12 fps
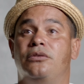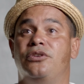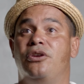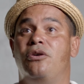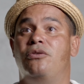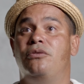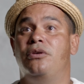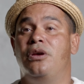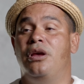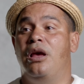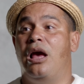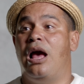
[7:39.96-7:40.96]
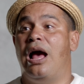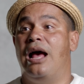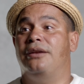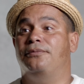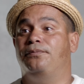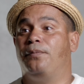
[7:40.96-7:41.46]
You know?
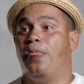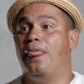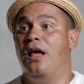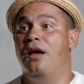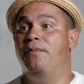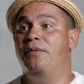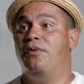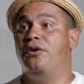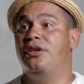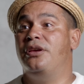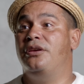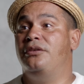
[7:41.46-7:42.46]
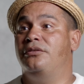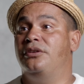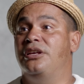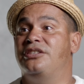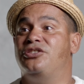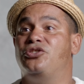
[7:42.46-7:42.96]
And everybody
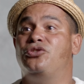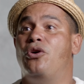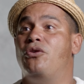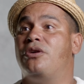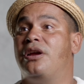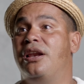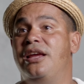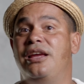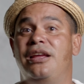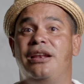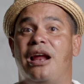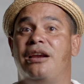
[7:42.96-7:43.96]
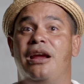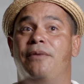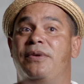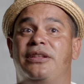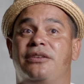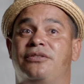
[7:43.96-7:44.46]
is so clean and
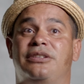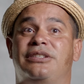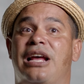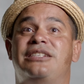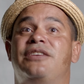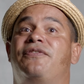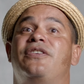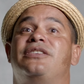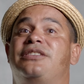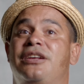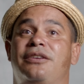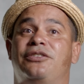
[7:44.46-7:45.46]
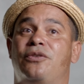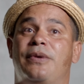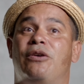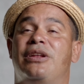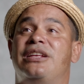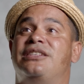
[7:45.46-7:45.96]
everything. That's the first thing in
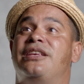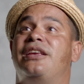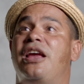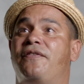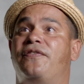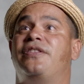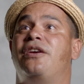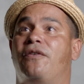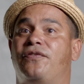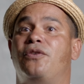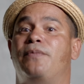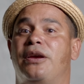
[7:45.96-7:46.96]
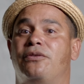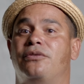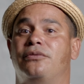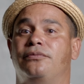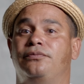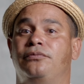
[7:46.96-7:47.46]
Tobago, the safety of
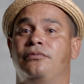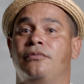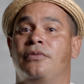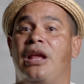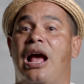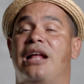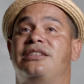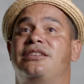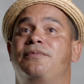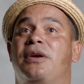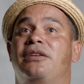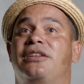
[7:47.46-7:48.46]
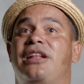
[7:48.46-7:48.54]
Tobago. And the,